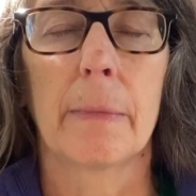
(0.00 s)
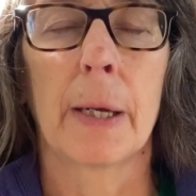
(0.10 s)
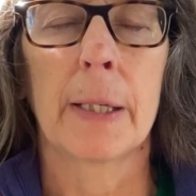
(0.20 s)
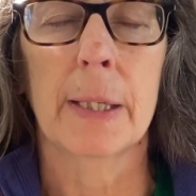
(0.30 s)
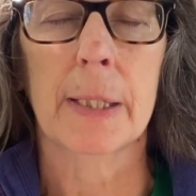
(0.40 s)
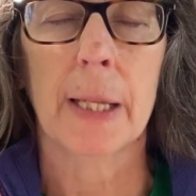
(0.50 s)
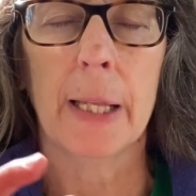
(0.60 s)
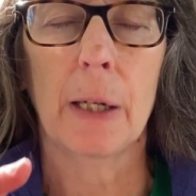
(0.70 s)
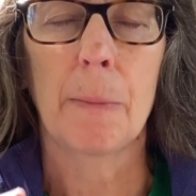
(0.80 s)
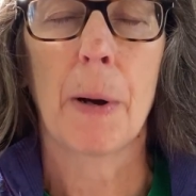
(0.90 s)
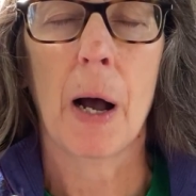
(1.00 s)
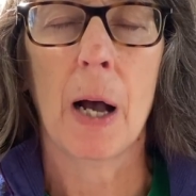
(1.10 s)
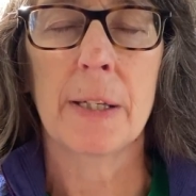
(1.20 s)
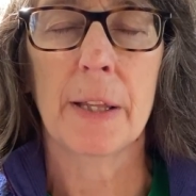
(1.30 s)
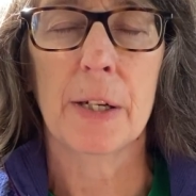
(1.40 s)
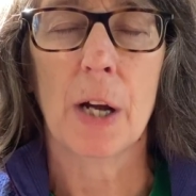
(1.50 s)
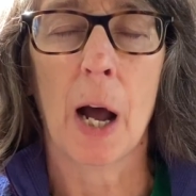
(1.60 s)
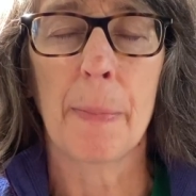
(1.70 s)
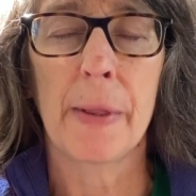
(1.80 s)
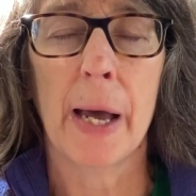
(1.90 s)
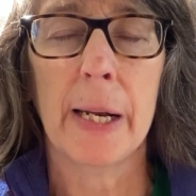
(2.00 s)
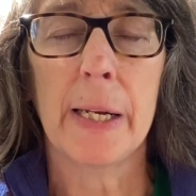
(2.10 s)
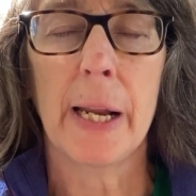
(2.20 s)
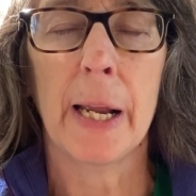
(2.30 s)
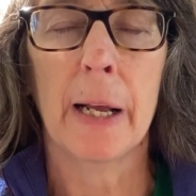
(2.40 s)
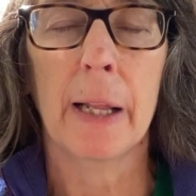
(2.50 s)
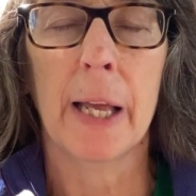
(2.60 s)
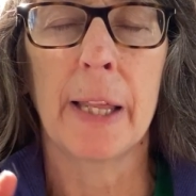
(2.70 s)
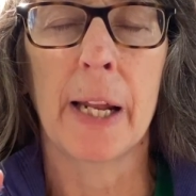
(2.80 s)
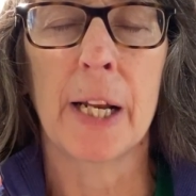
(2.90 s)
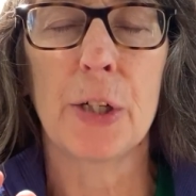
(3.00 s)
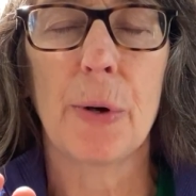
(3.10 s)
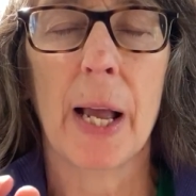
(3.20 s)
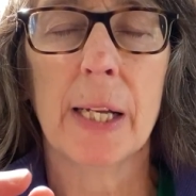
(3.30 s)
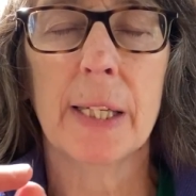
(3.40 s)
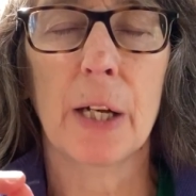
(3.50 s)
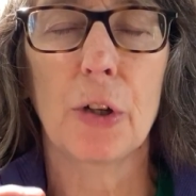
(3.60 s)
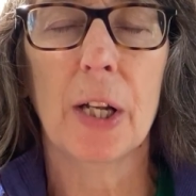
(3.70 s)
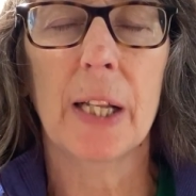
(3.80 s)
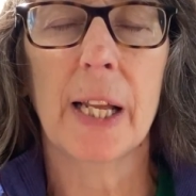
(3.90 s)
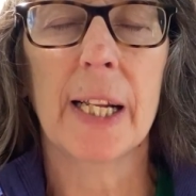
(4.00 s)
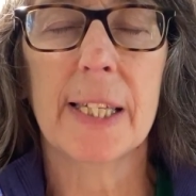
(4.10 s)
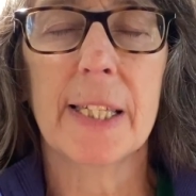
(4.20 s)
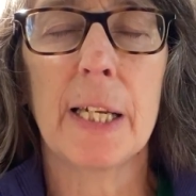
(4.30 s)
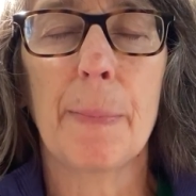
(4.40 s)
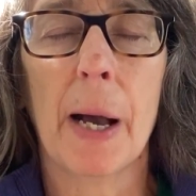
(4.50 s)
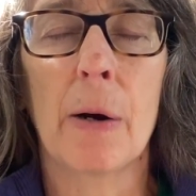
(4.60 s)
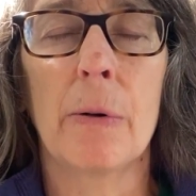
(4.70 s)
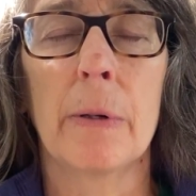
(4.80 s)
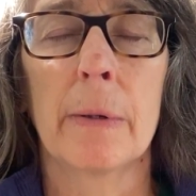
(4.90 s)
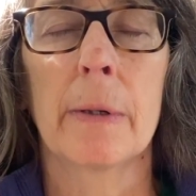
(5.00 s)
And there's a slight little pause at the top of that inhale, and then as you exhale, you're going to let it seep out.